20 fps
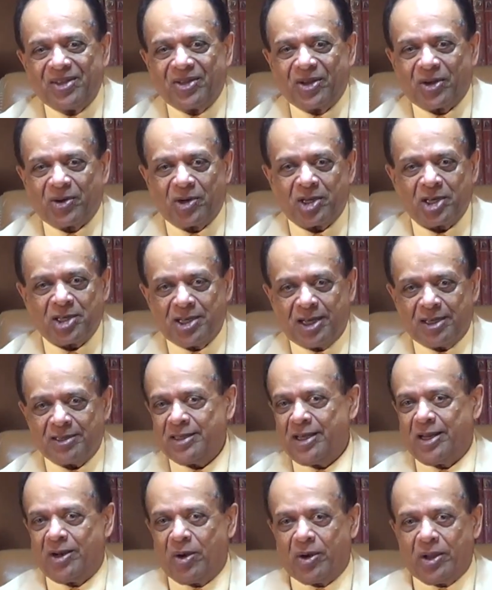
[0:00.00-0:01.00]
So Krishna
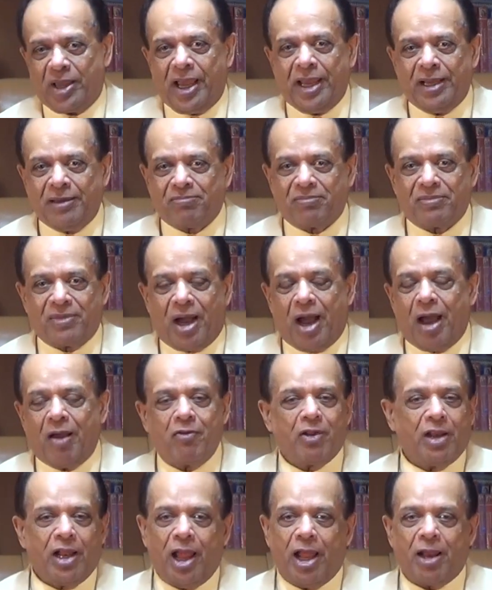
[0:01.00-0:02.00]
said, okay,
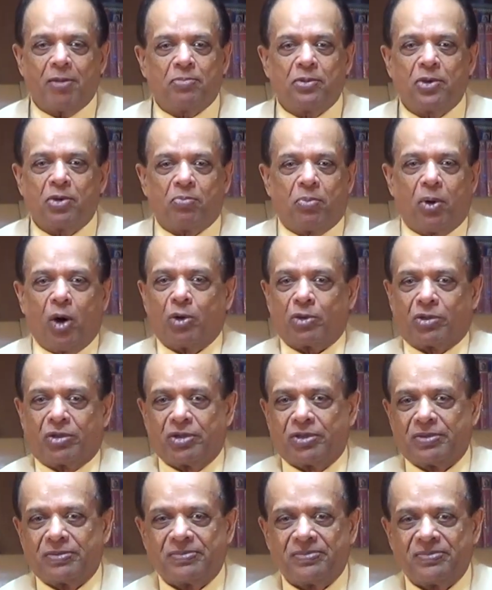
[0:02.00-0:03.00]
I will help you
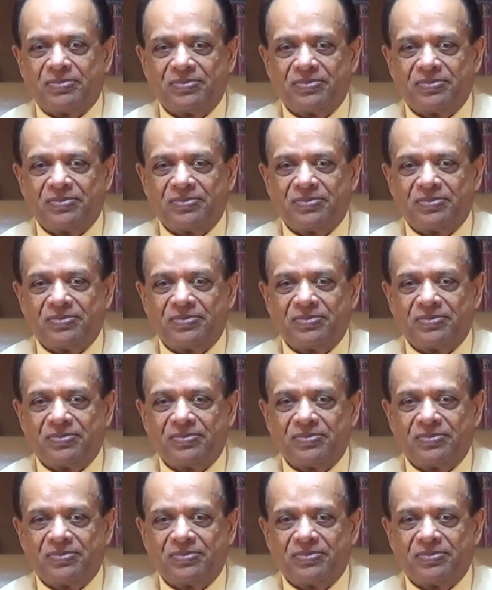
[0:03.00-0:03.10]
both.